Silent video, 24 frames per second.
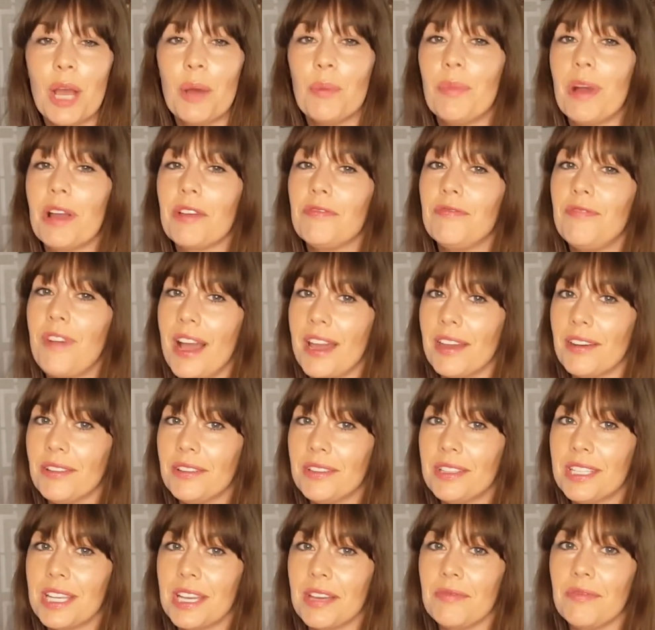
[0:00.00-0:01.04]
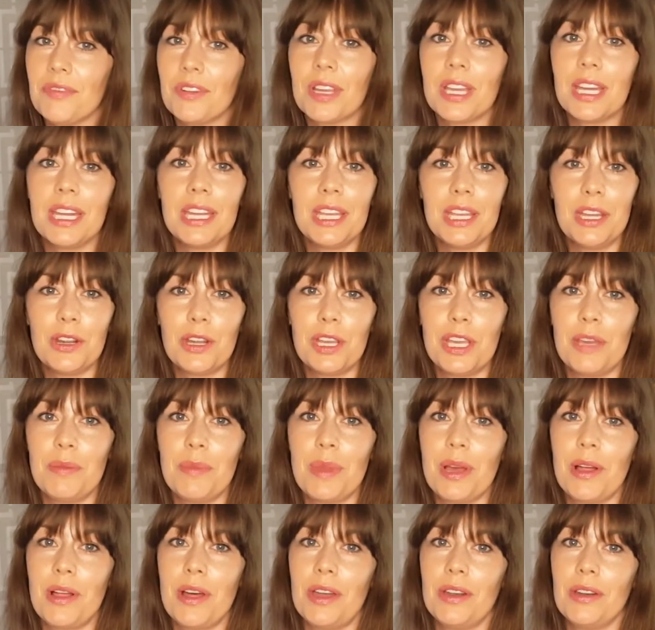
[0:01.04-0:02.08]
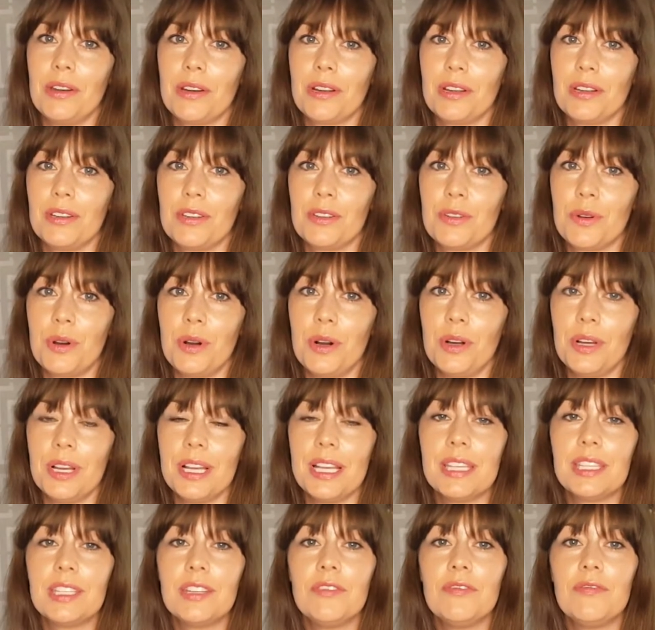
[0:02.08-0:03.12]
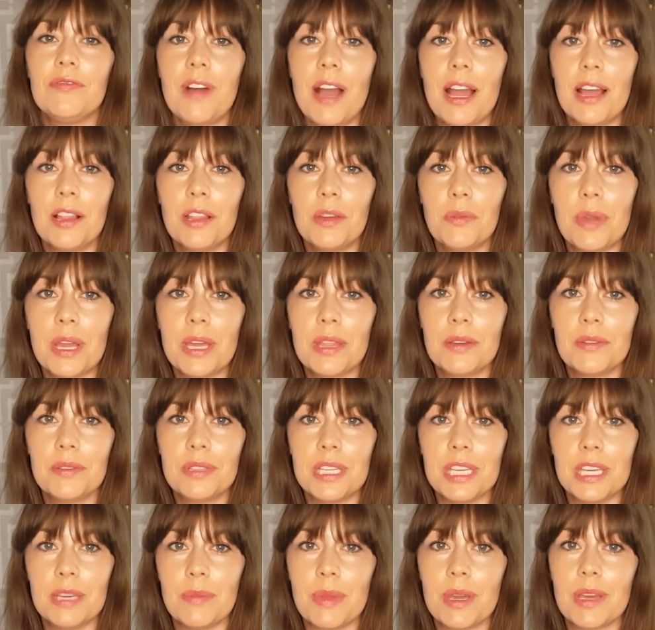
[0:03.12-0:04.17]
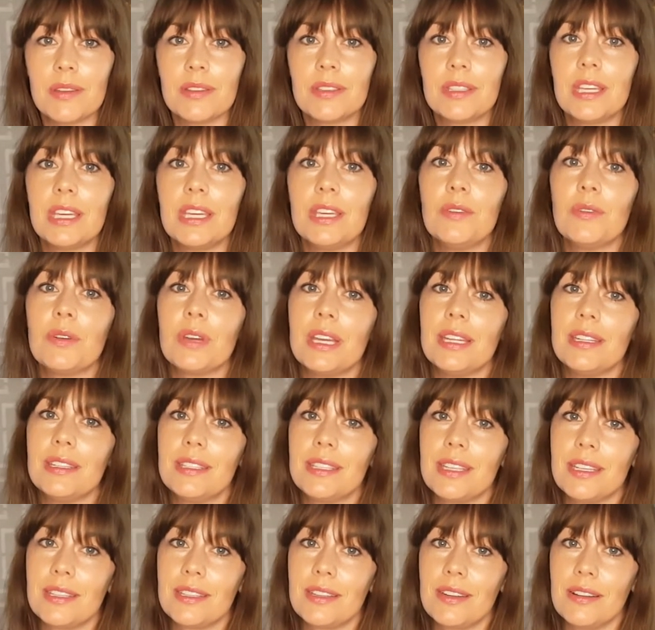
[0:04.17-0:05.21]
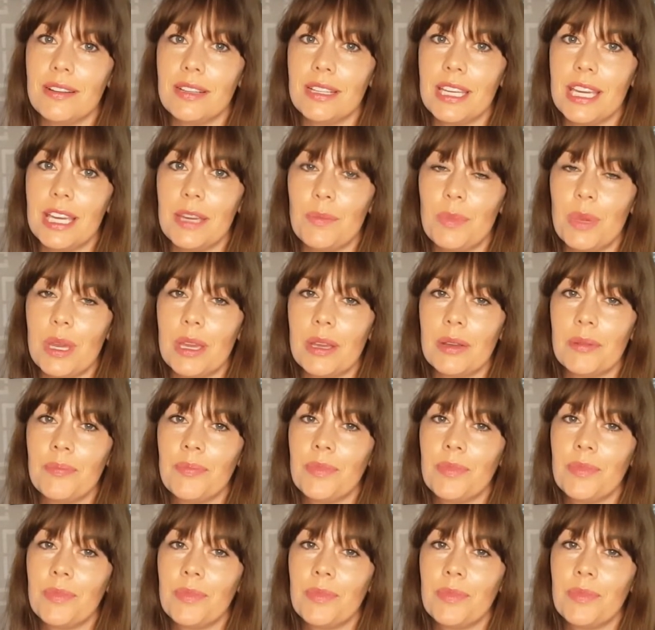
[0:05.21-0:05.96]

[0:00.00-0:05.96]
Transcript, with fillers: My final tip for getting your email under control is to file away those emails that you insist on keeping.